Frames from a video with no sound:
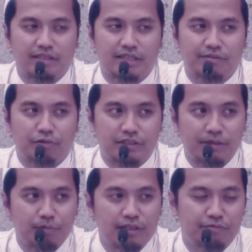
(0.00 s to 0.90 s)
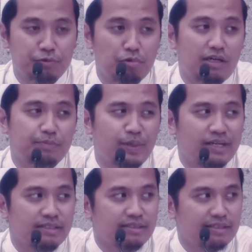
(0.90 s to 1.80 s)
for example, if you are a
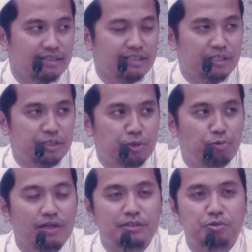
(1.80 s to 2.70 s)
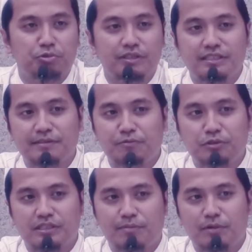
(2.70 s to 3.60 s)
parent, you want to interview
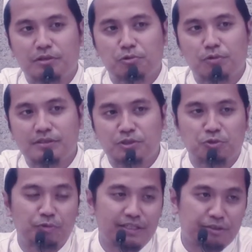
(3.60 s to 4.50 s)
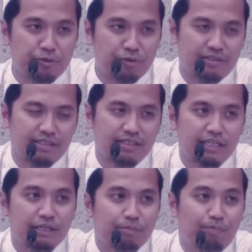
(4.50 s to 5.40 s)
someone who wants to wed your daughter,
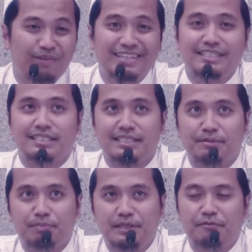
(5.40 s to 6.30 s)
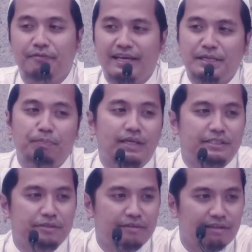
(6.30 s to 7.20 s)
please be very
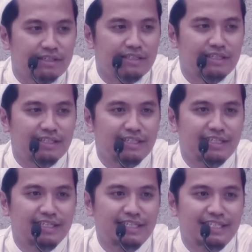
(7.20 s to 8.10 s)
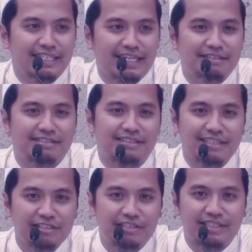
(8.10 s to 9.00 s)
particular and
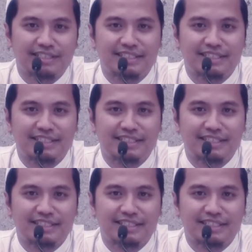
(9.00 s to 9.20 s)
stringent